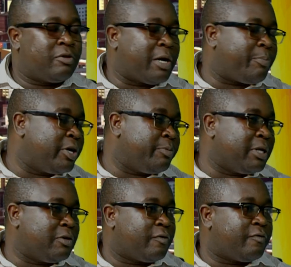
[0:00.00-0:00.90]
to the
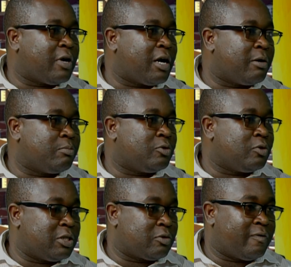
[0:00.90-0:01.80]
appointment of
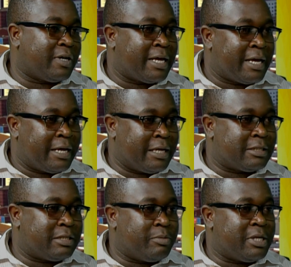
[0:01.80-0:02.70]
Tulengwe
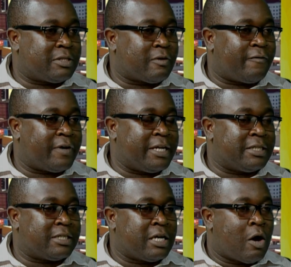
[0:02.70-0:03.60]
as the Minister of
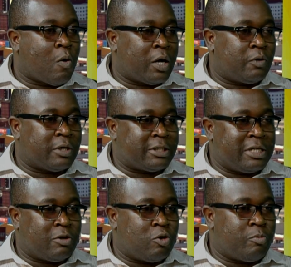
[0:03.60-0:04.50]
Finance. What was
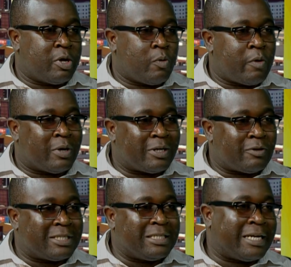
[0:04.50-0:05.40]
the economy? What
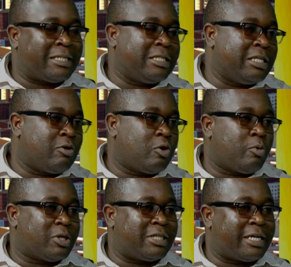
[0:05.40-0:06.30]
was the direction the
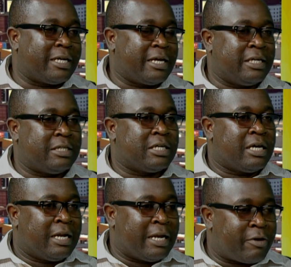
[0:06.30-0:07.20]
economy was taking? And
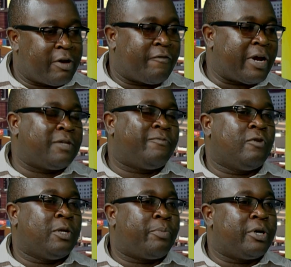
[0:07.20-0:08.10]
like you have
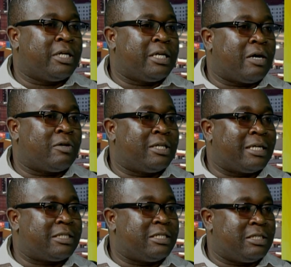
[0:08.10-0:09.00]
rightfully pointed out,
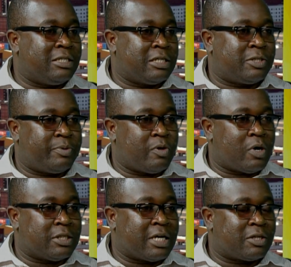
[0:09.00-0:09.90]
that the TSP
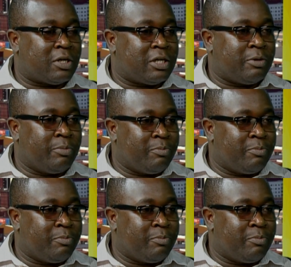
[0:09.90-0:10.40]
was actually